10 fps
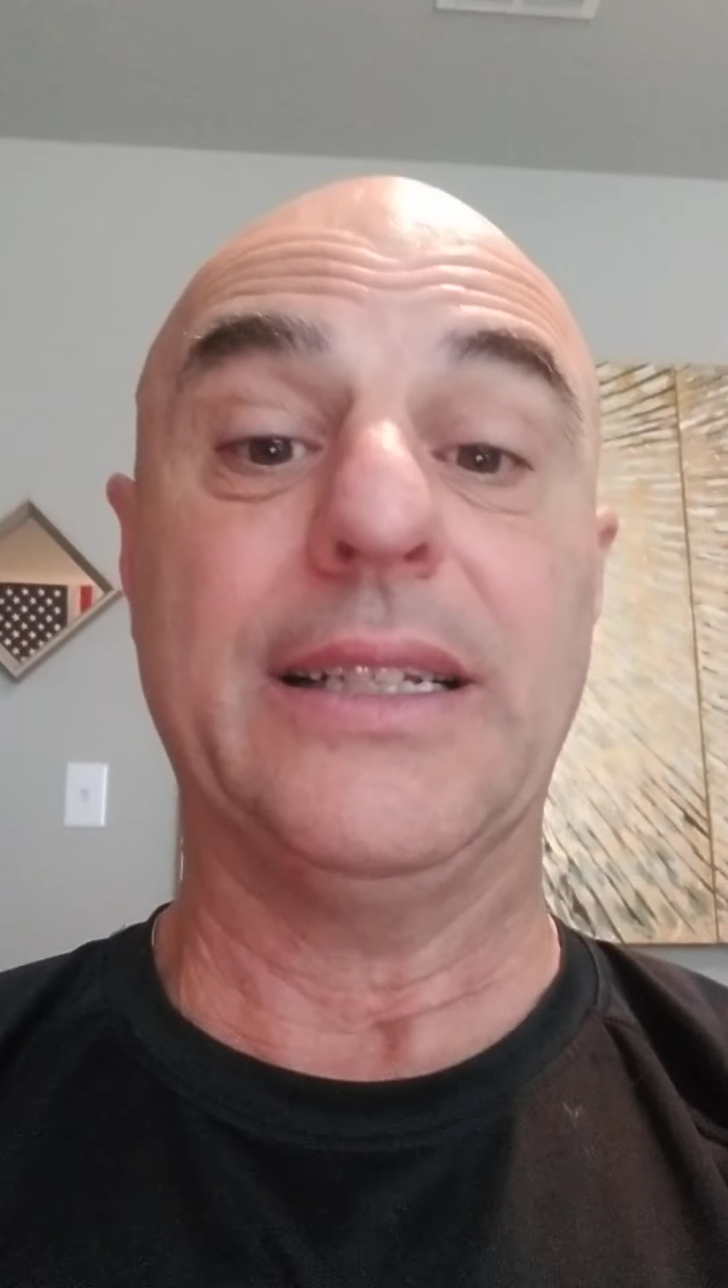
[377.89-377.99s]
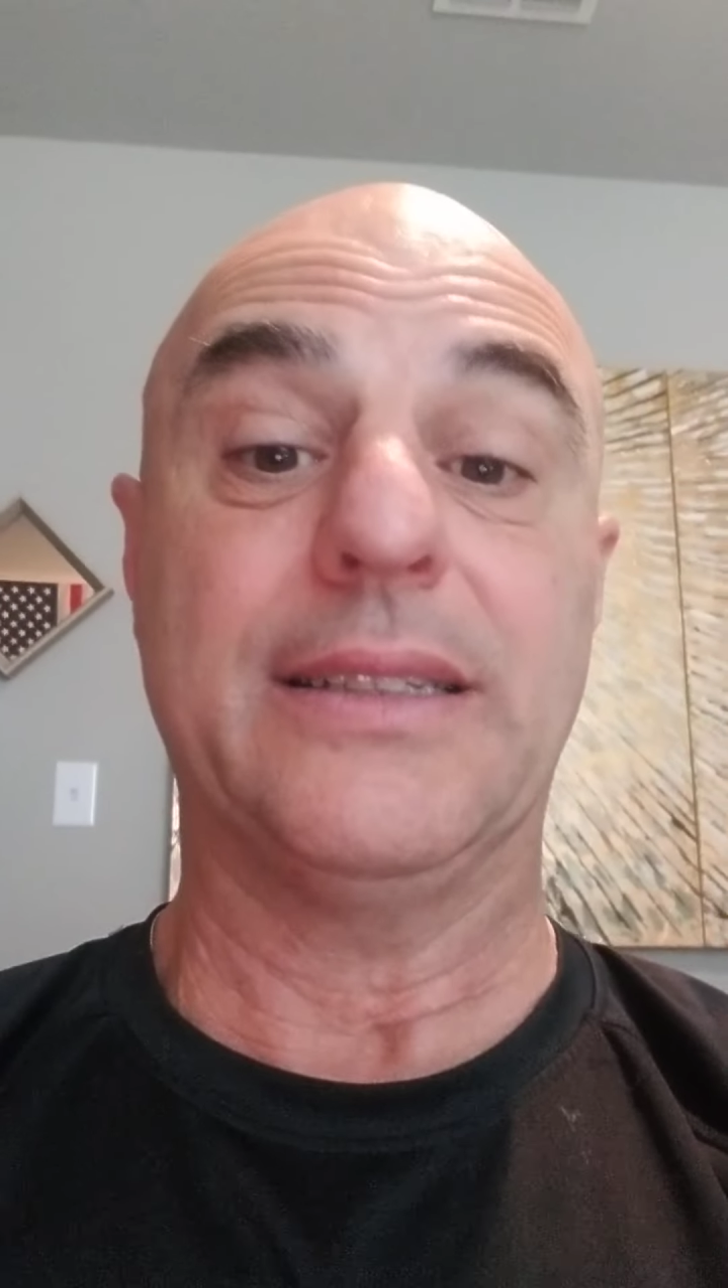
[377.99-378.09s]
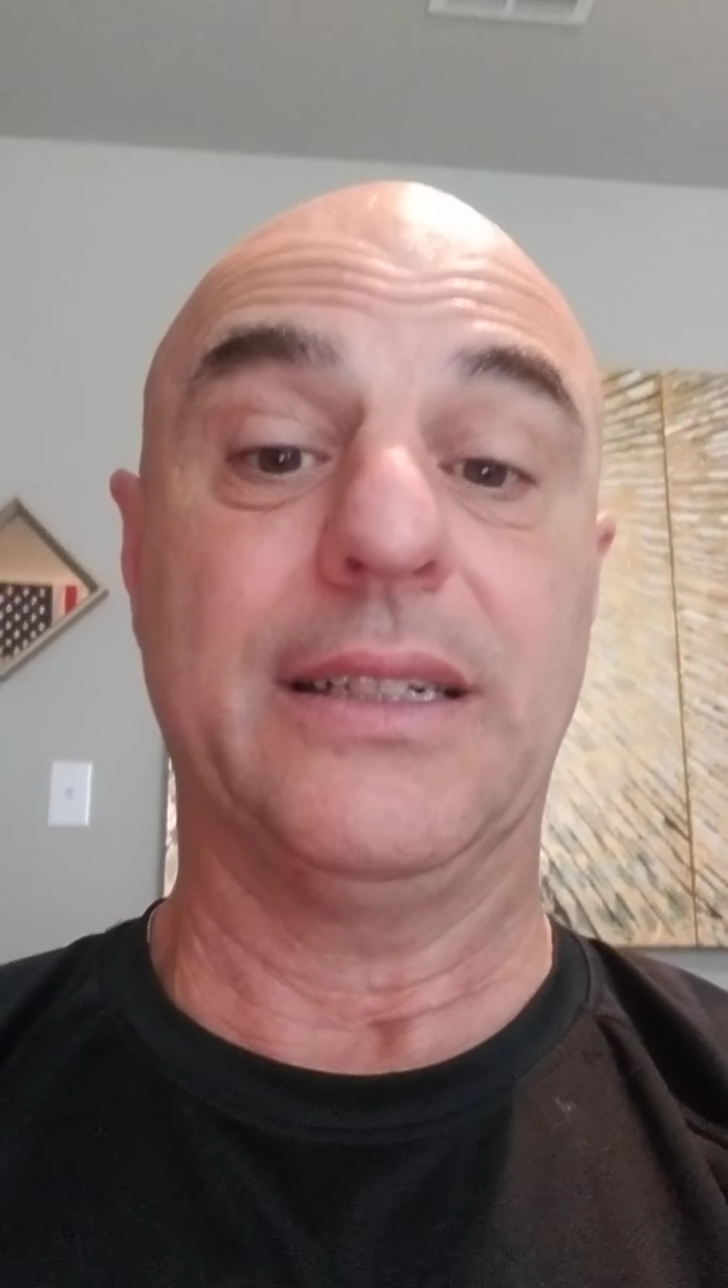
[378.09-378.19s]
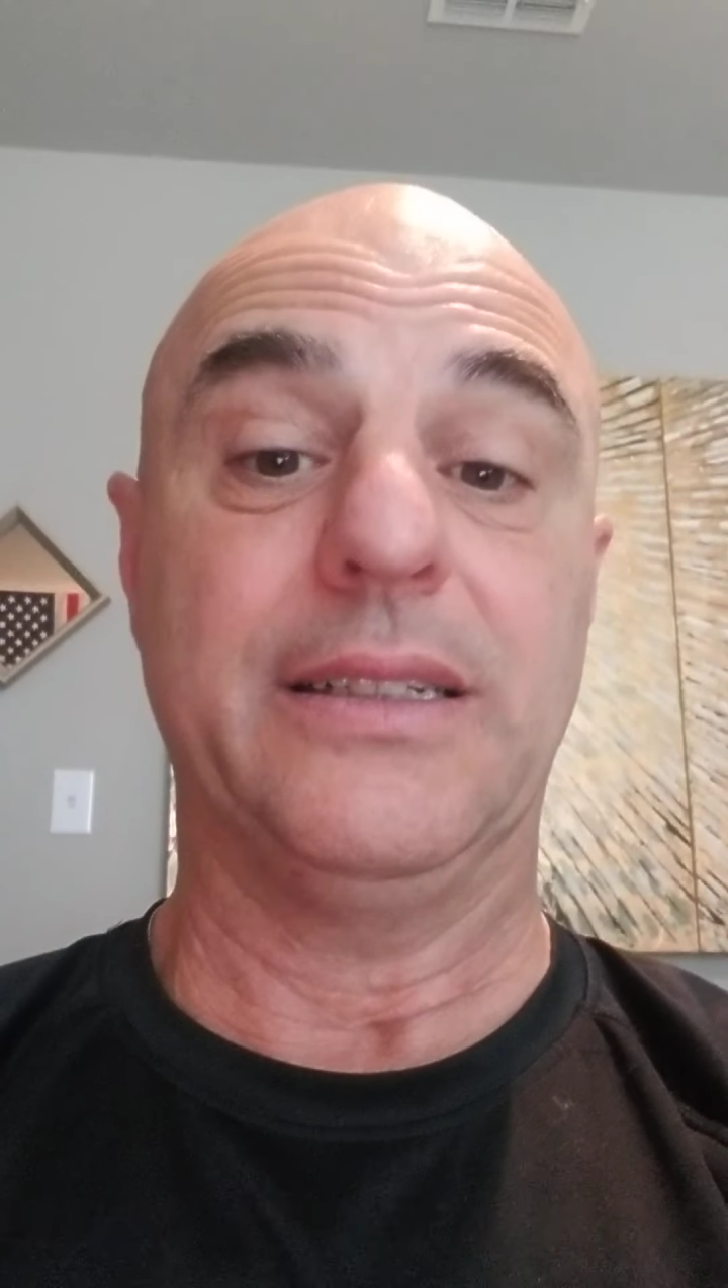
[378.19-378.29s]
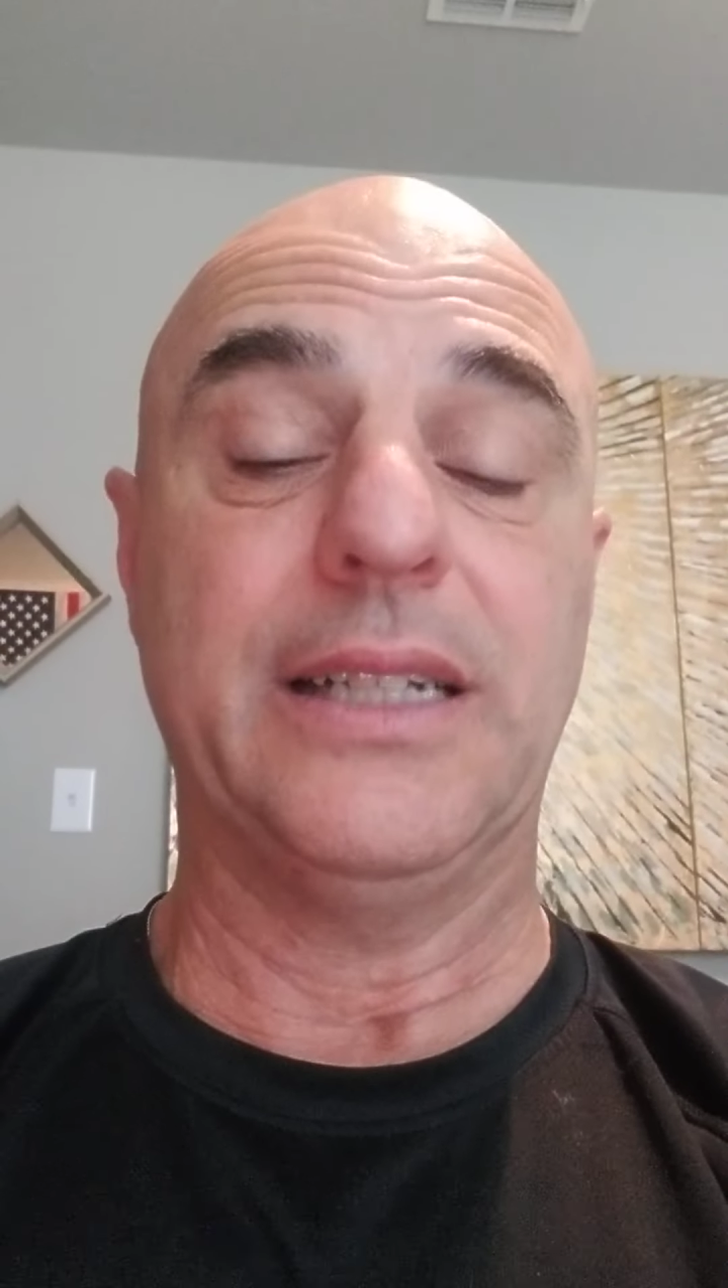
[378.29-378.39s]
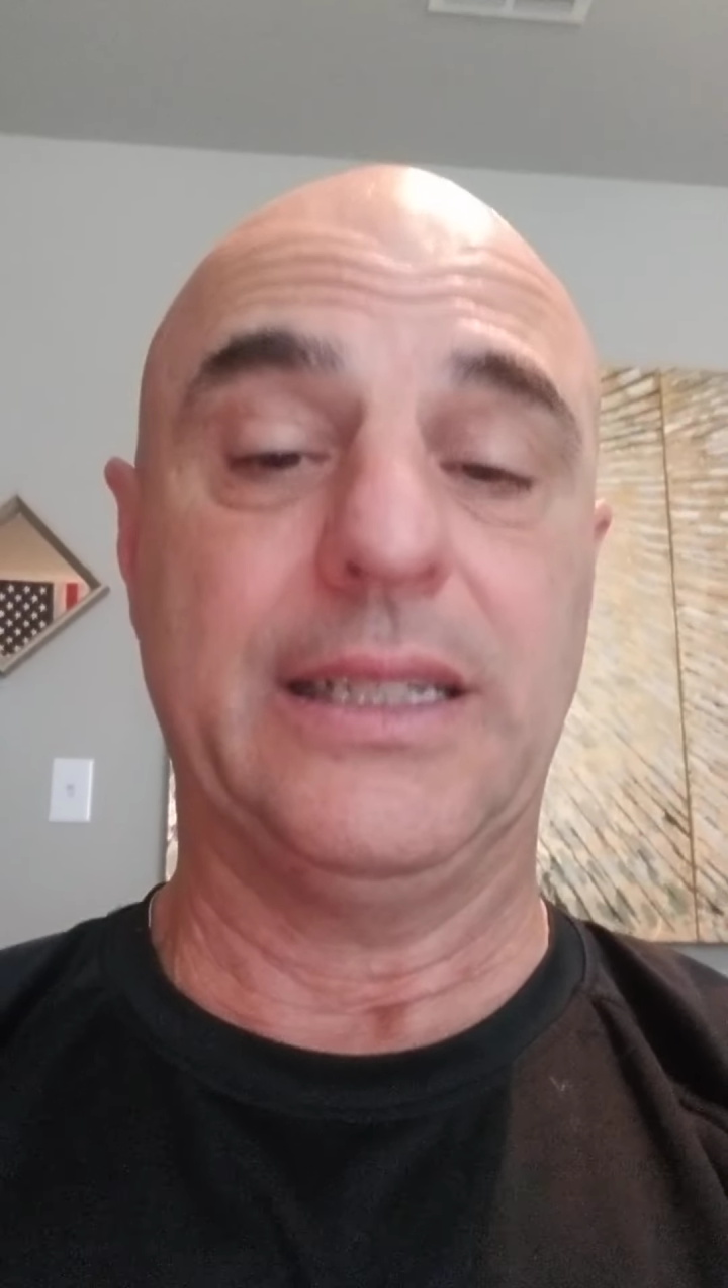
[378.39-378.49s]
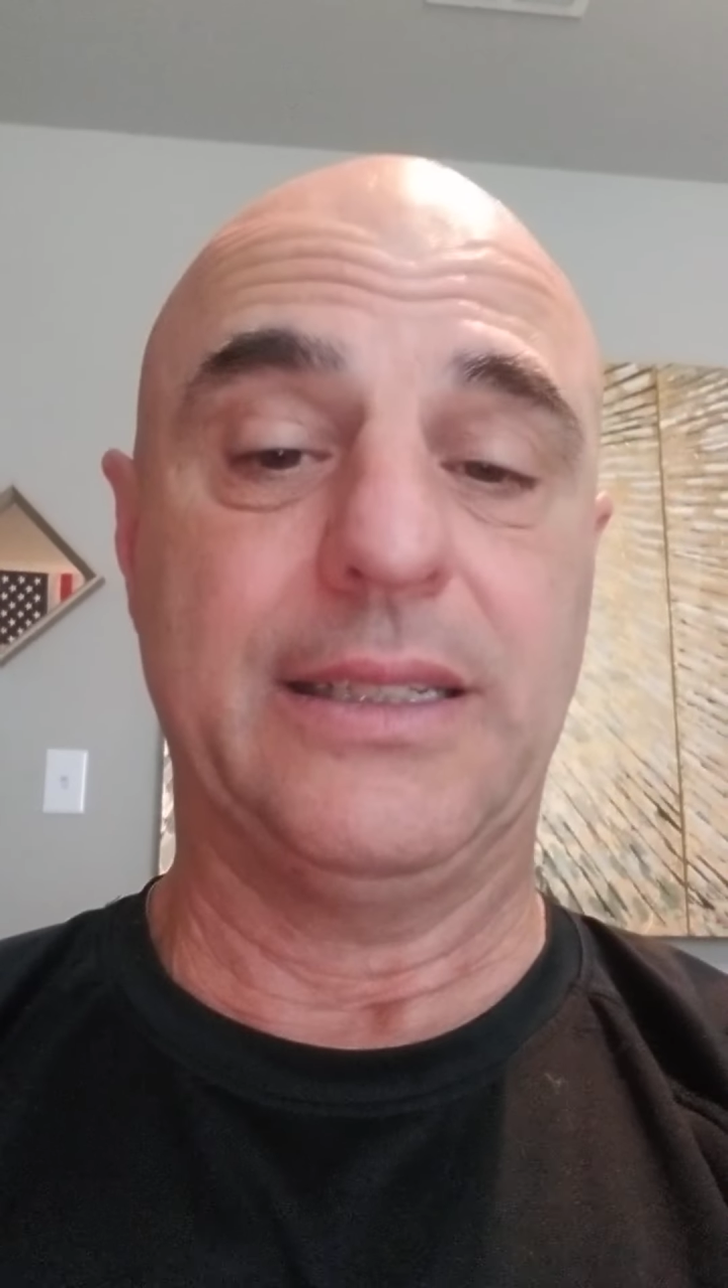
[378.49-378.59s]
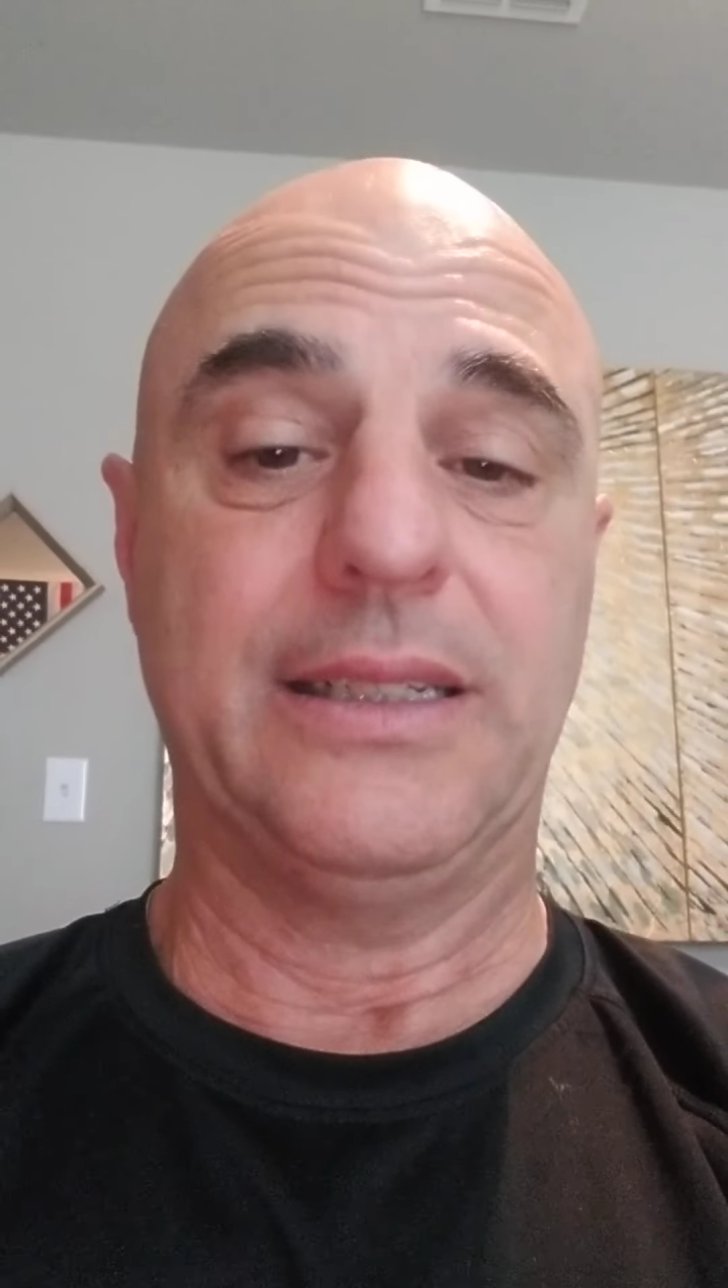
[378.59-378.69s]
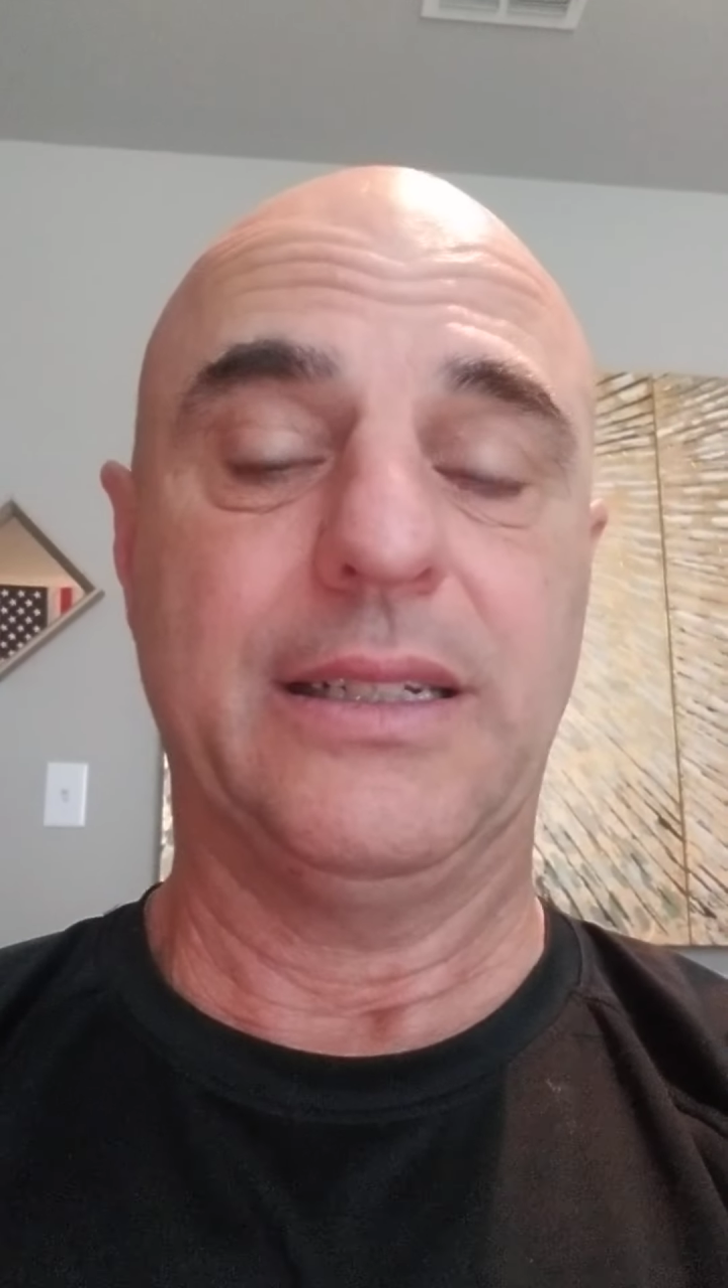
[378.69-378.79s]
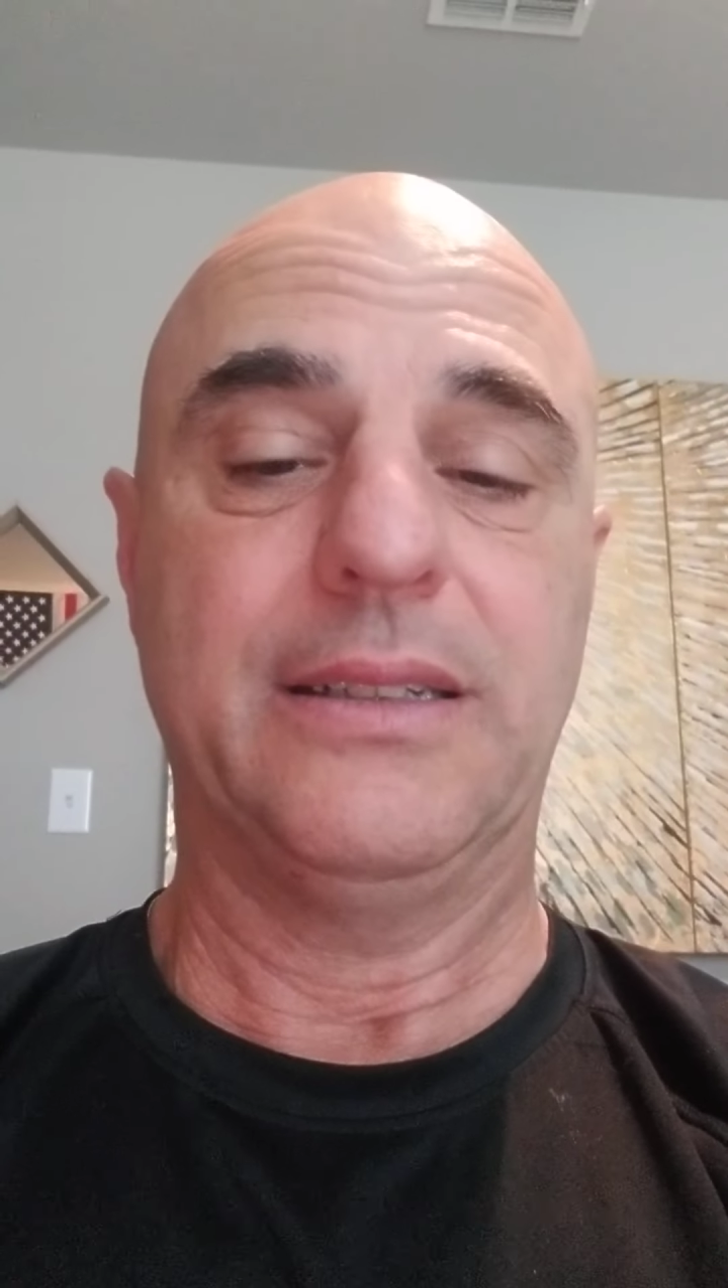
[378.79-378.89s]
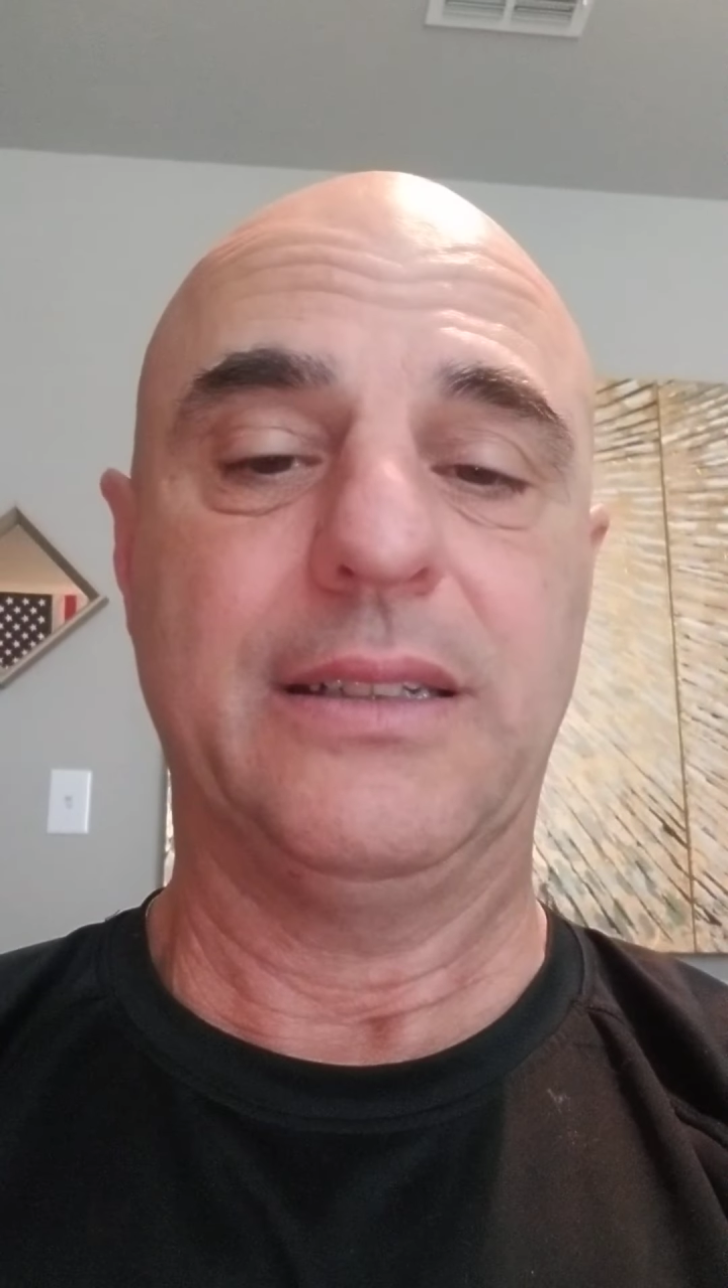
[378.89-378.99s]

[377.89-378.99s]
suggest